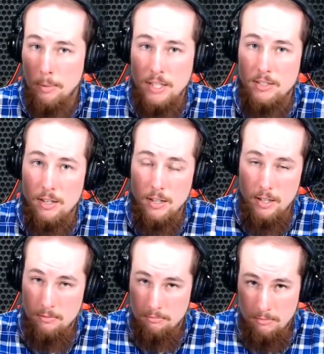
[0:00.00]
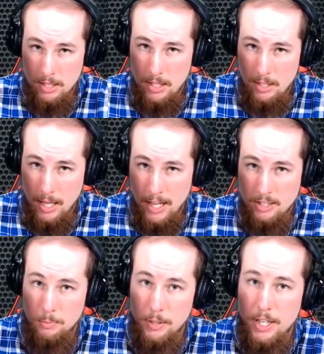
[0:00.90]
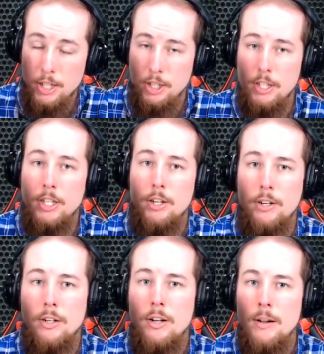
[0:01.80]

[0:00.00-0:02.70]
based on the explanation here,